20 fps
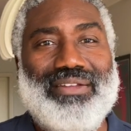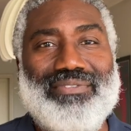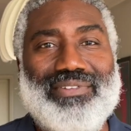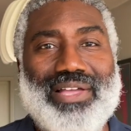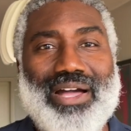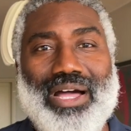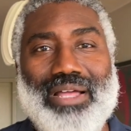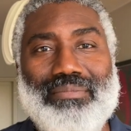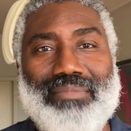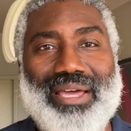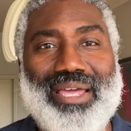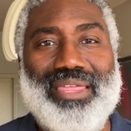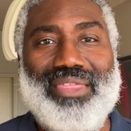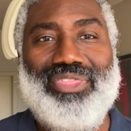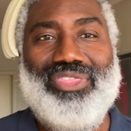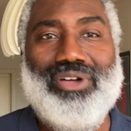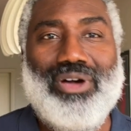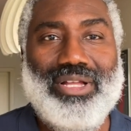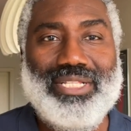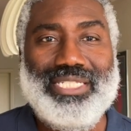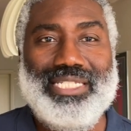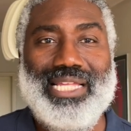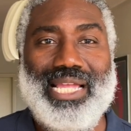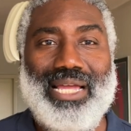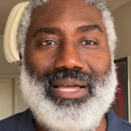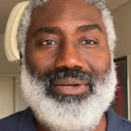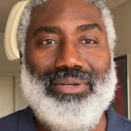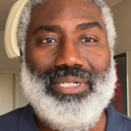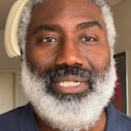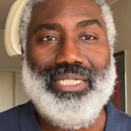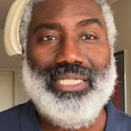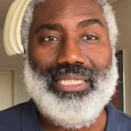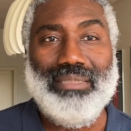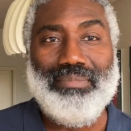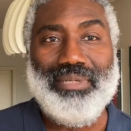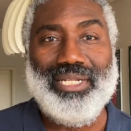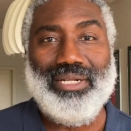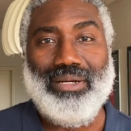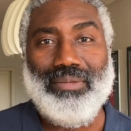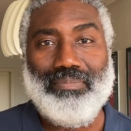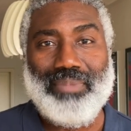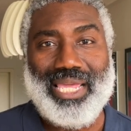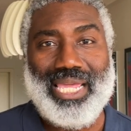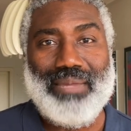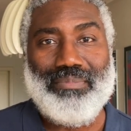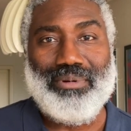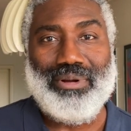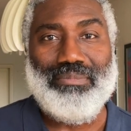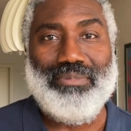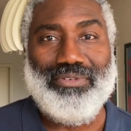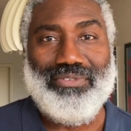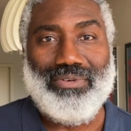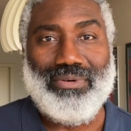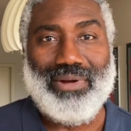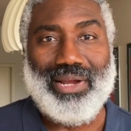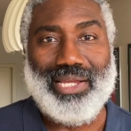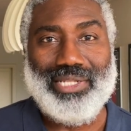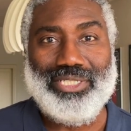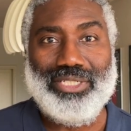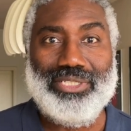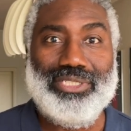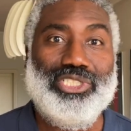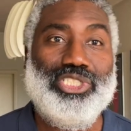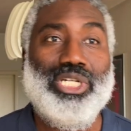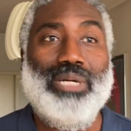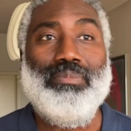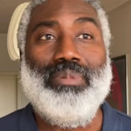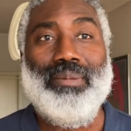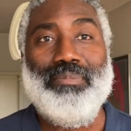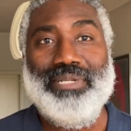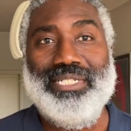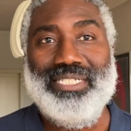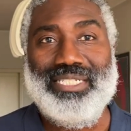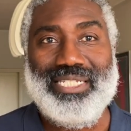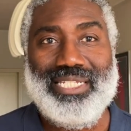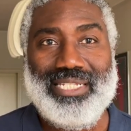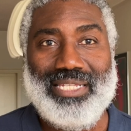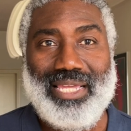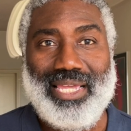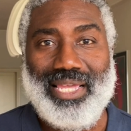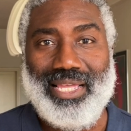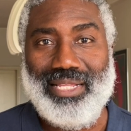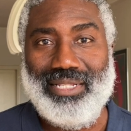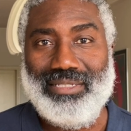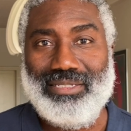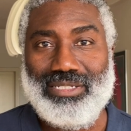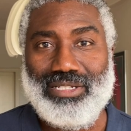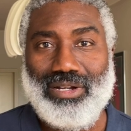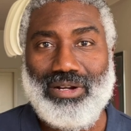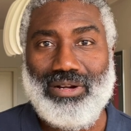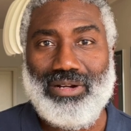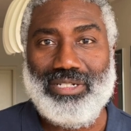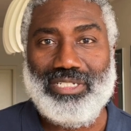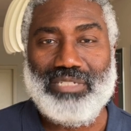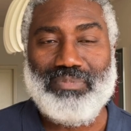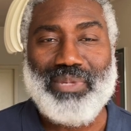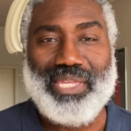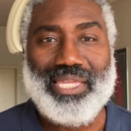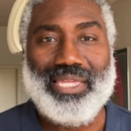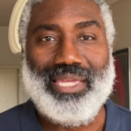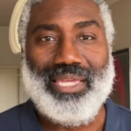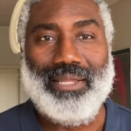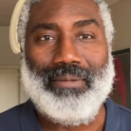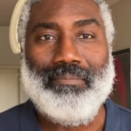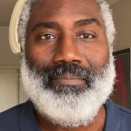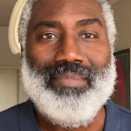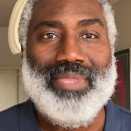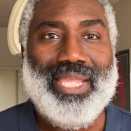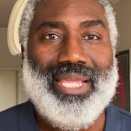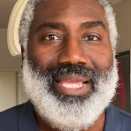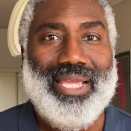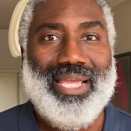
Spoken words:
of gotten my thoughts down a little bit on paper before I just jump up and start speaking.